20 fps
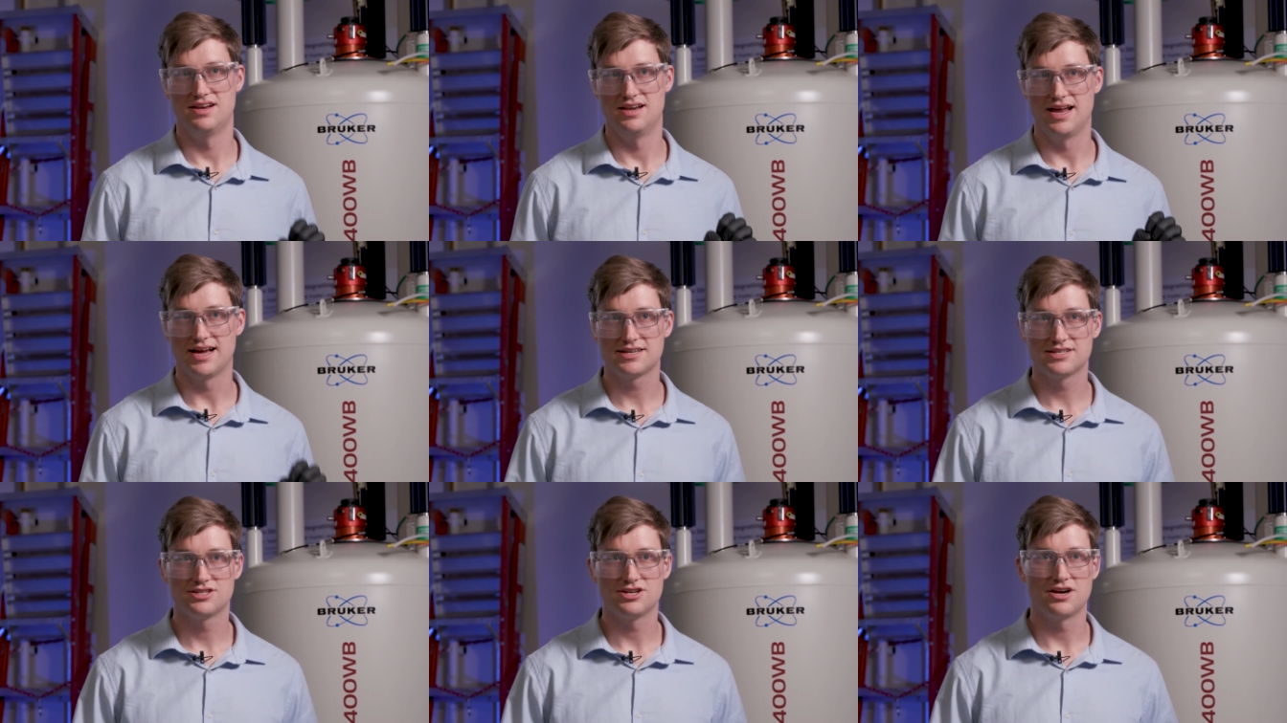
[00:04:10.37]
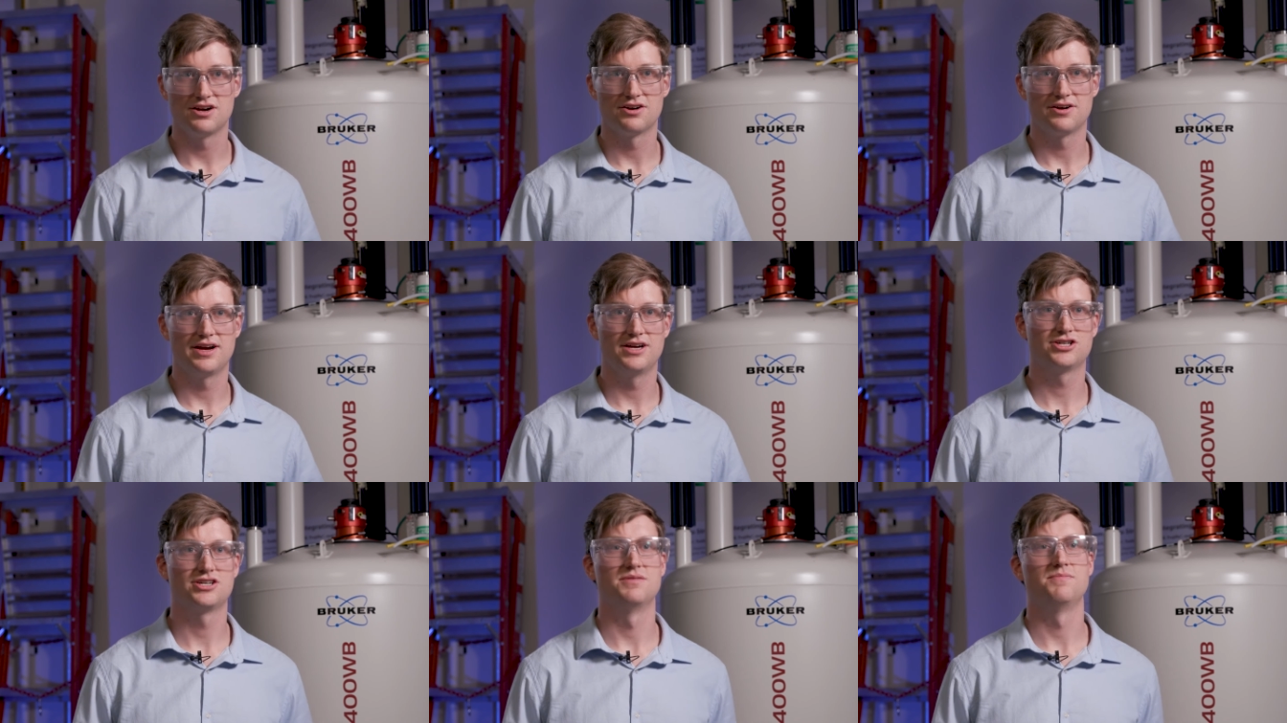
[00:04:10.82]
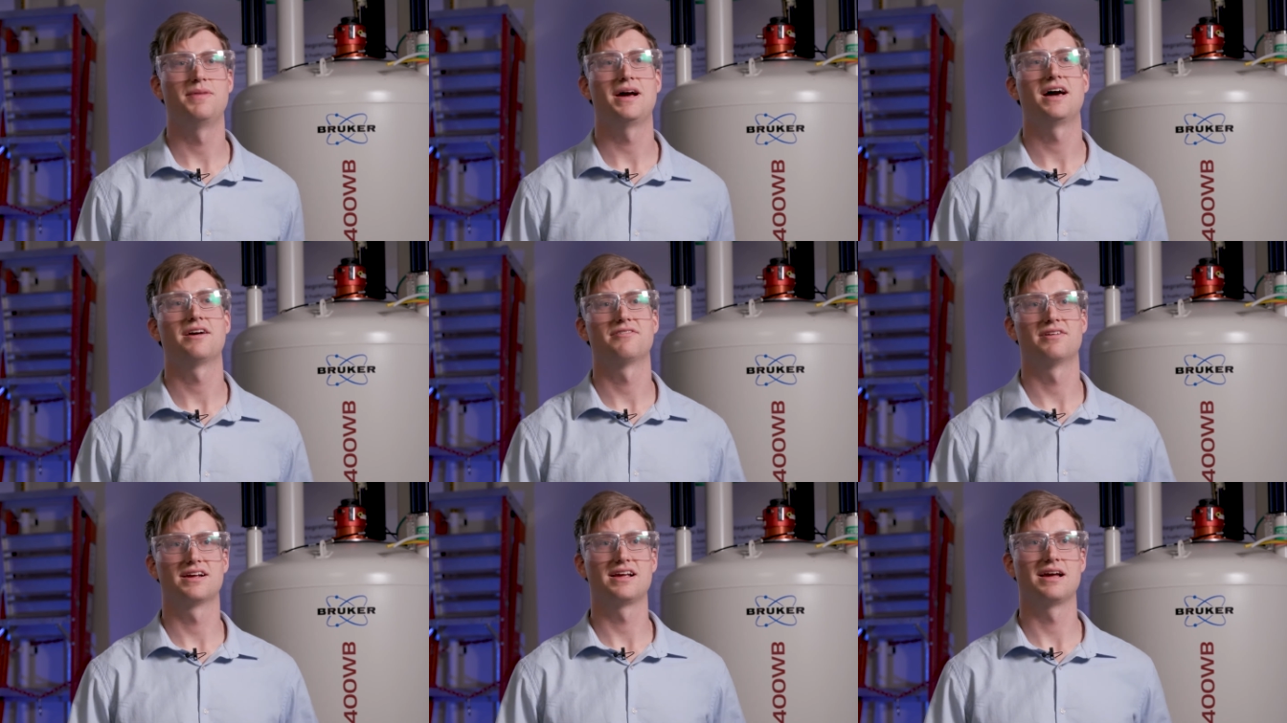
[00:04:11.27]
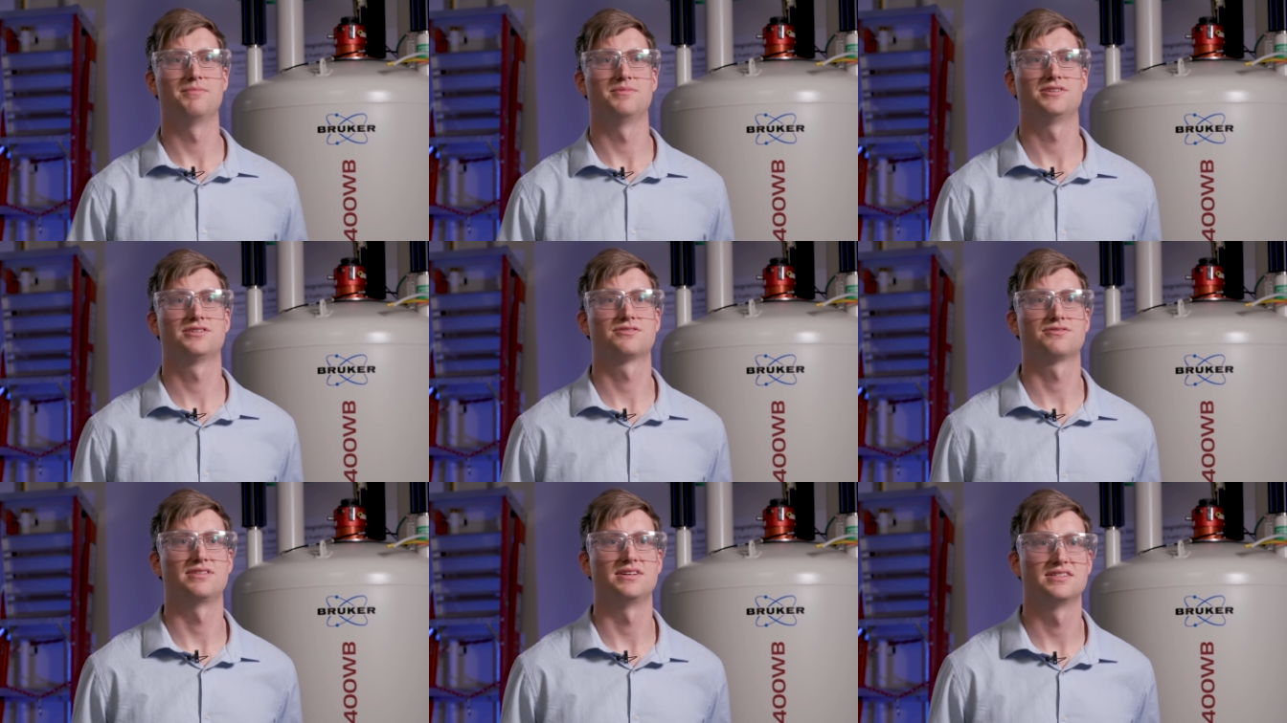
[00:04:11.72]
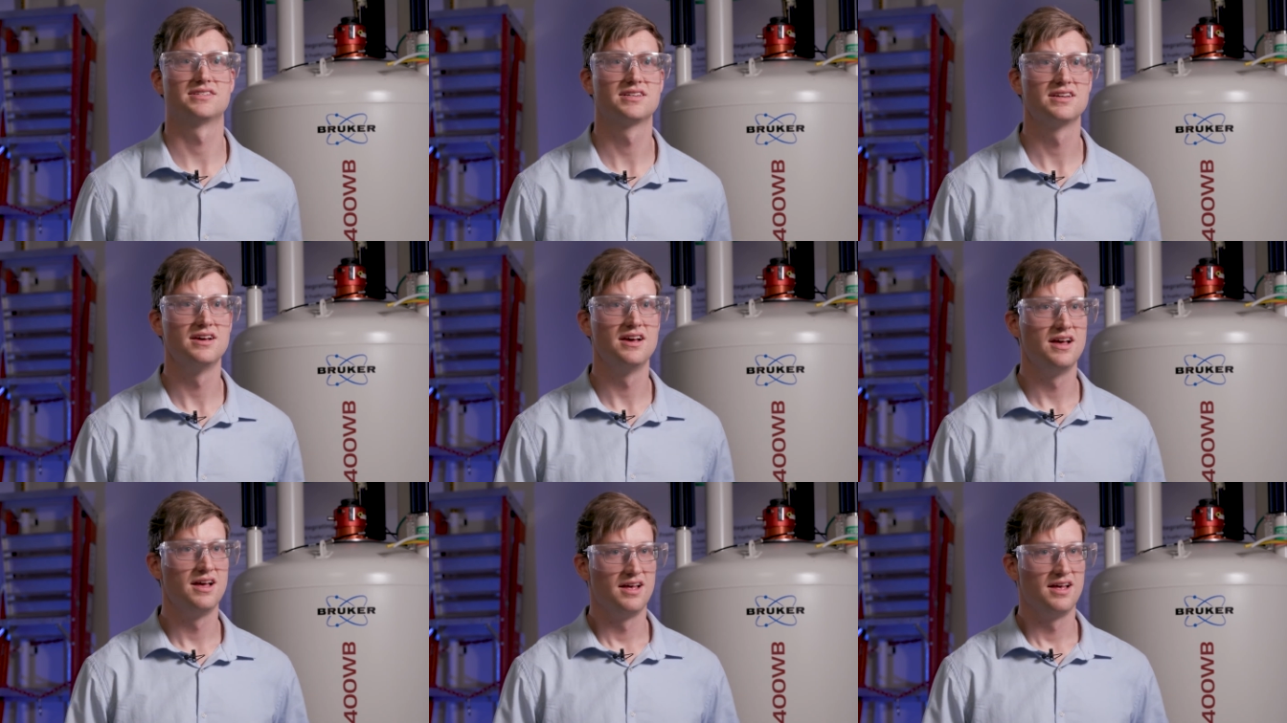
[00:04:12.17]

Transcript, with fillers: next-generation battery chemistries